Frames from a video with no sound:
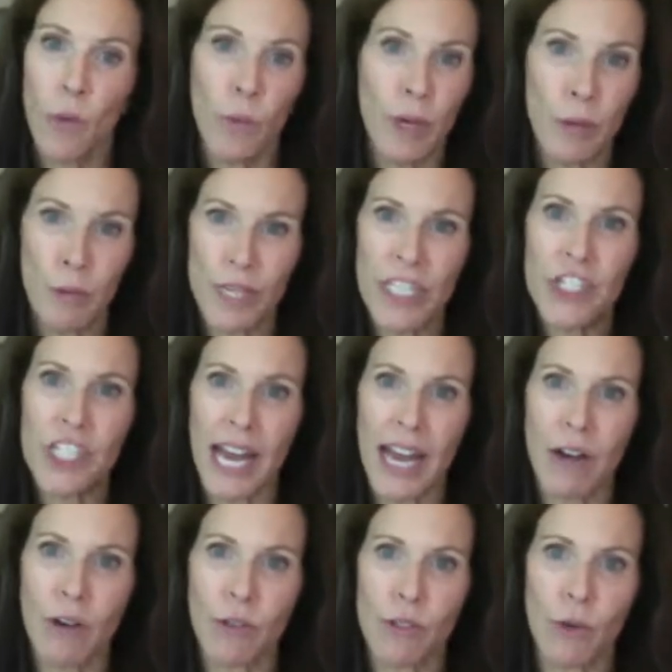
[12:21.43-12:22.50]
we reached
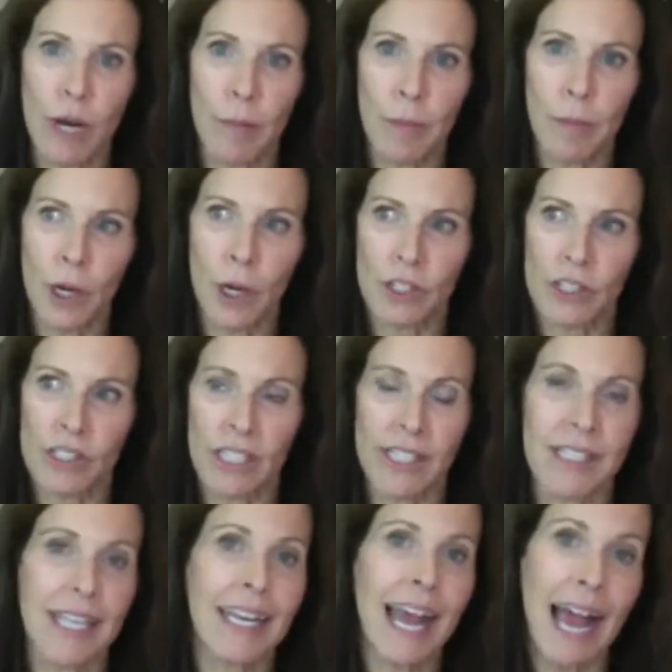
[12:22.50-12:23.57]
out to our partners
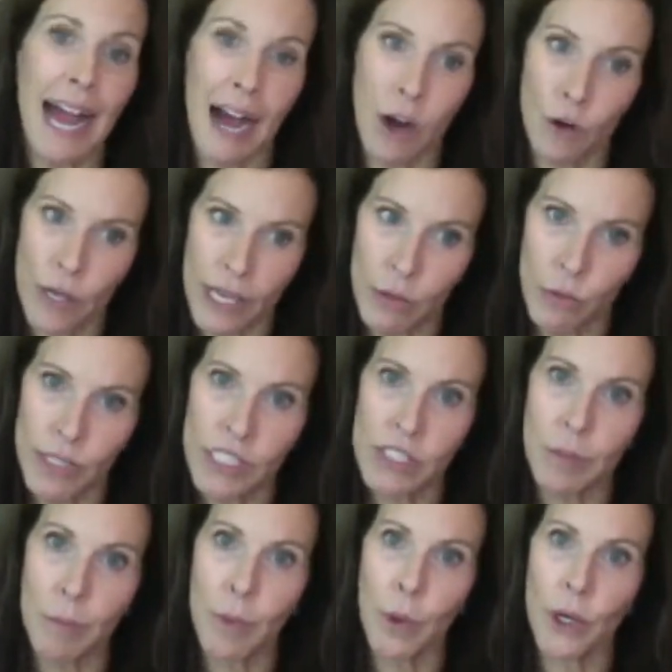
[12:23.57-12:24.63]
and said, how can we
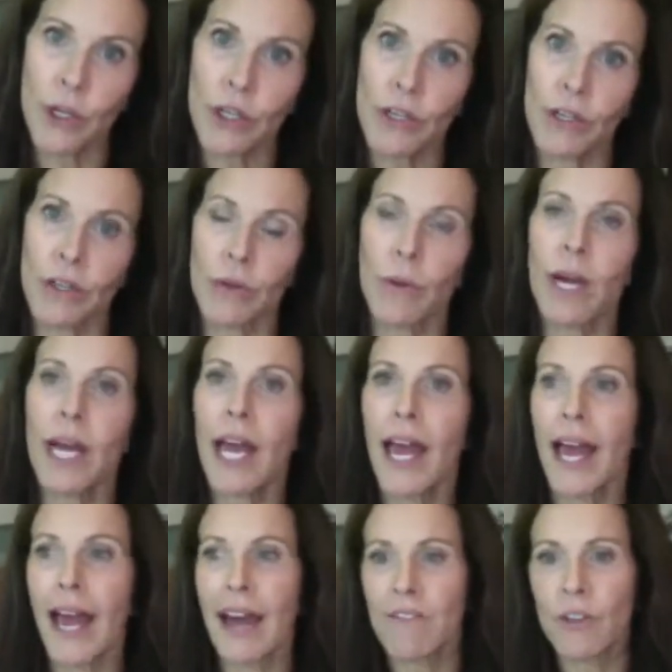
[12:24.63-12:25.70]
support you?
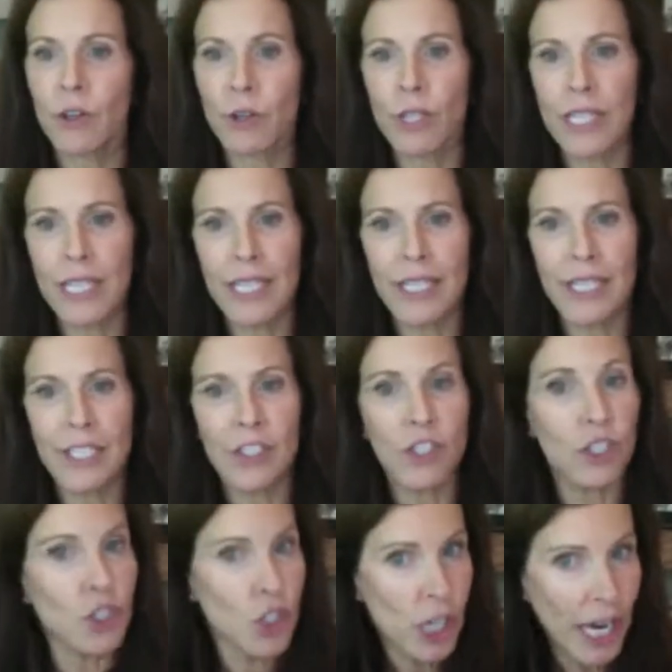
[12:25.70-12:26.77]
Have your
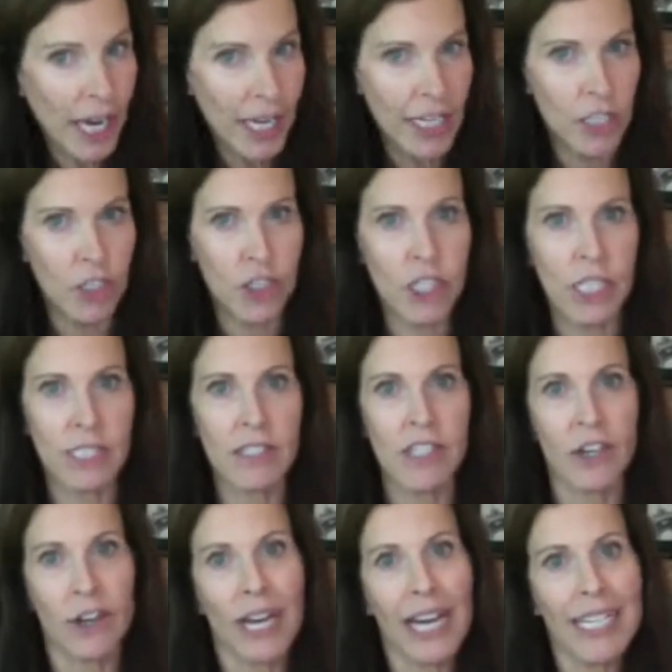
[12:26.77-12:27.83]
needs changed? Is
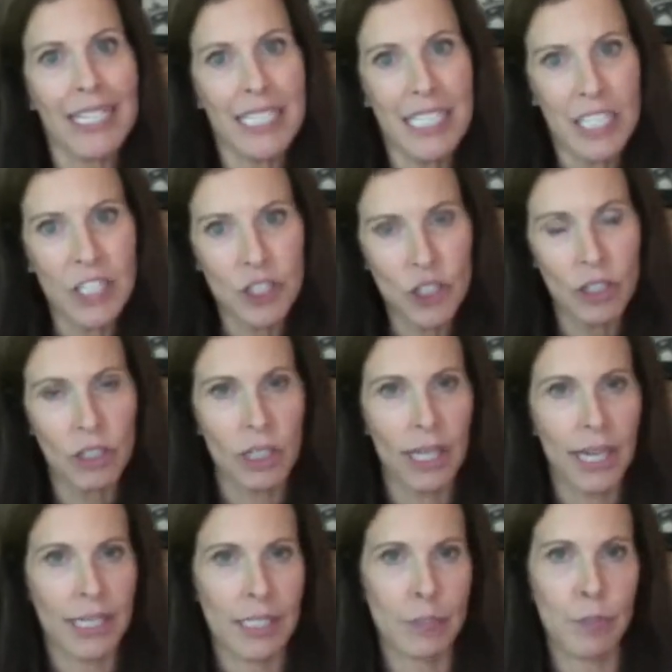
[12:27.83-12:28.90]
there additional
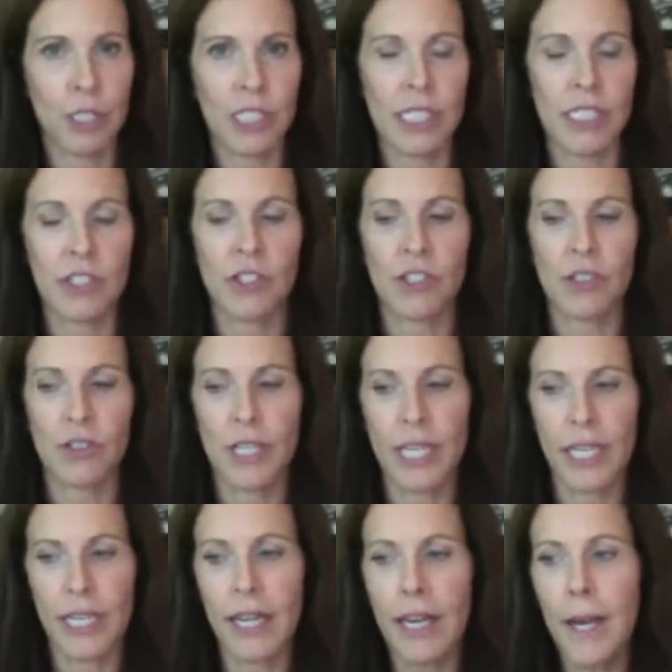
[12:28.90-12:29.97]
expertise you
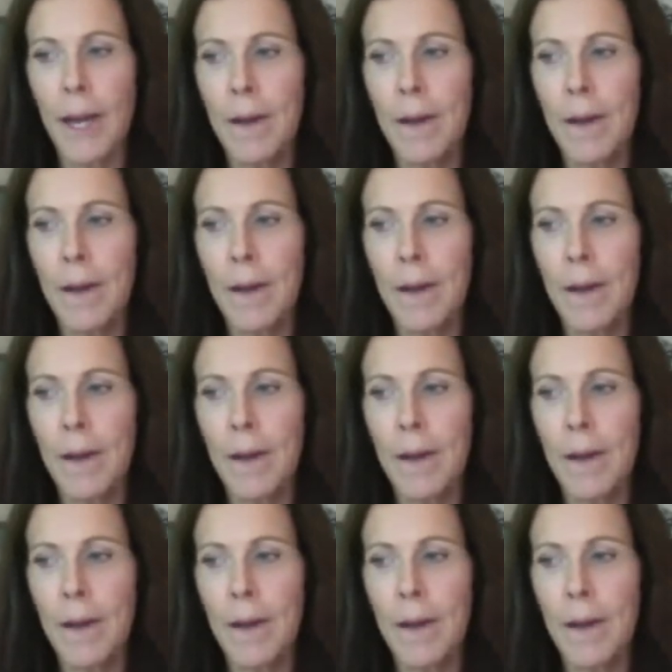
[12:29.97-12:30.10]
need?